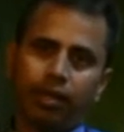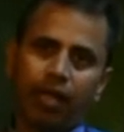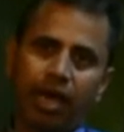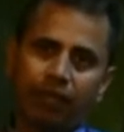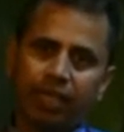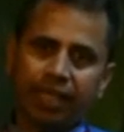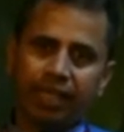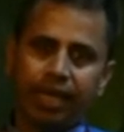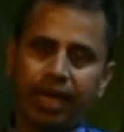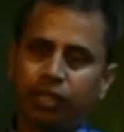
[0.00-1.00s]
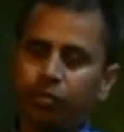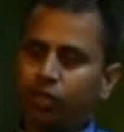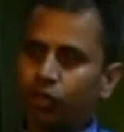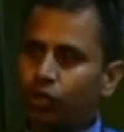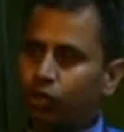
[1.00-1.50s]
everything has
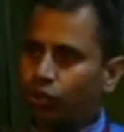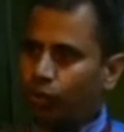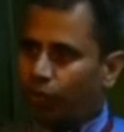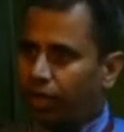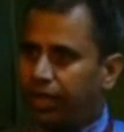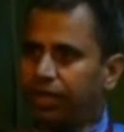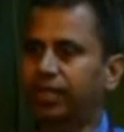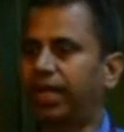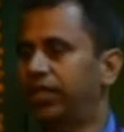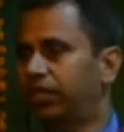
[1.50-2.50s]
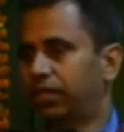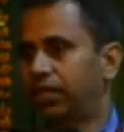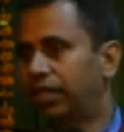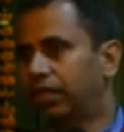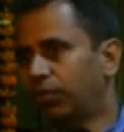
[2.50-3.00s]
been so politicized
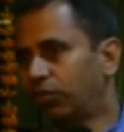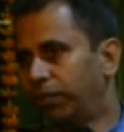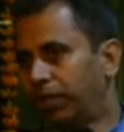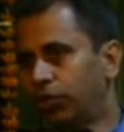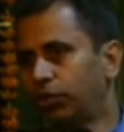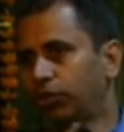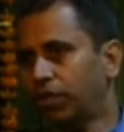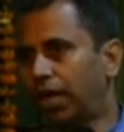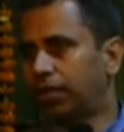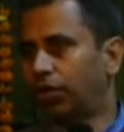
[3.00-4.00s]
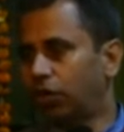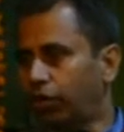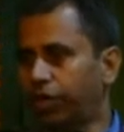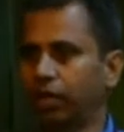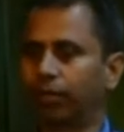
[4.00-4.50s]
that the moment you start
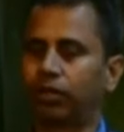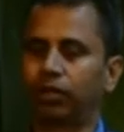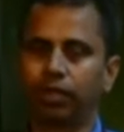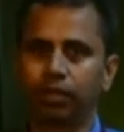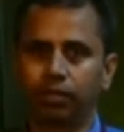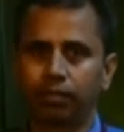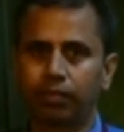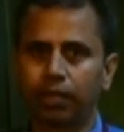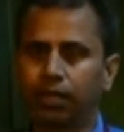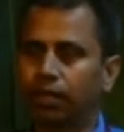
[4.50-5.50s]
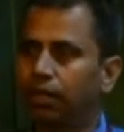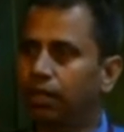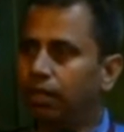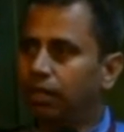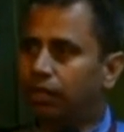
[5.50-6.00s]
talking about this,
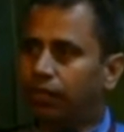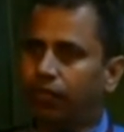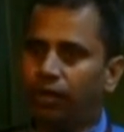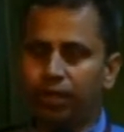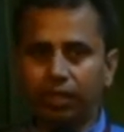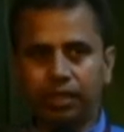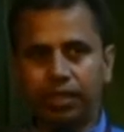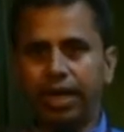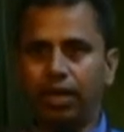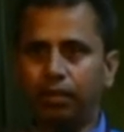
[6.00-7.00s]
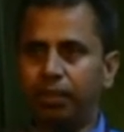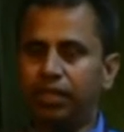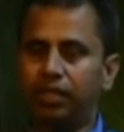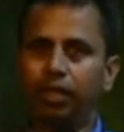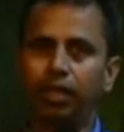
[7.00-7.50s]
someone will stand up
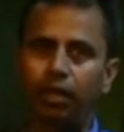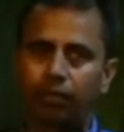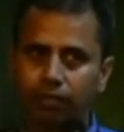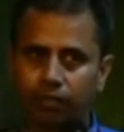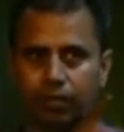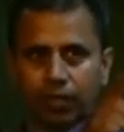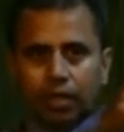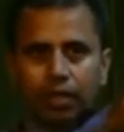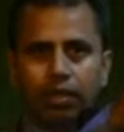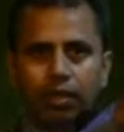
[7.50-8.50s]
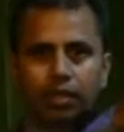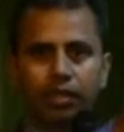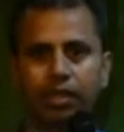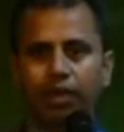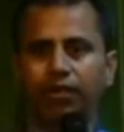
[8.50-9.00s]
and say, this
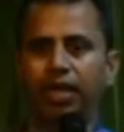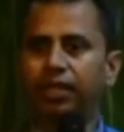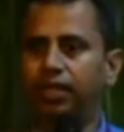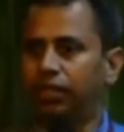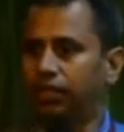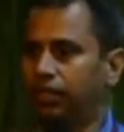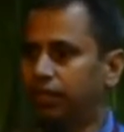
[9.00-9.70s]
is saffronization.